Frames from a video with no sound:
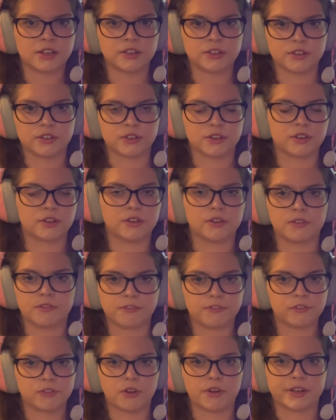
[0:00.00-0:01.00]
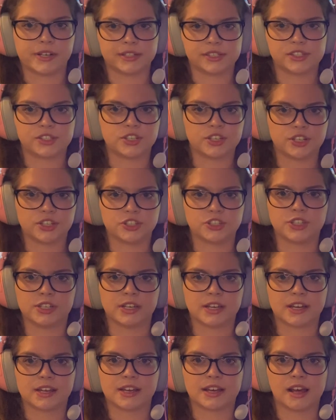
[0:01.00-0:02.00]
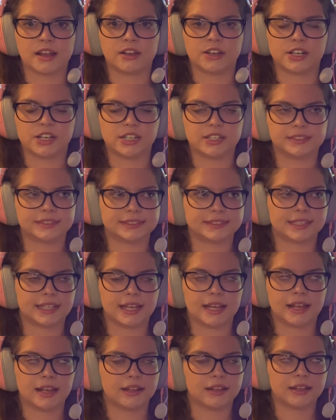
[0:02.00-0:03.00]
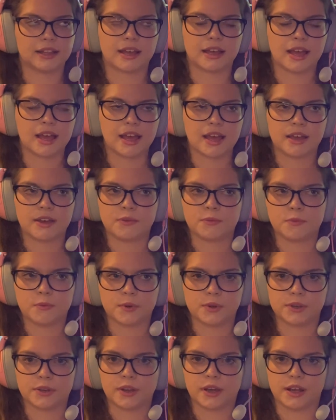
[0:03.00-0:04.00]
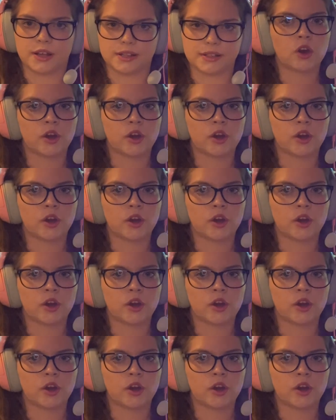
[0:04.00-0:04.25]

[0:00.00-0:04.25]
The floor is changing colors and whatnot.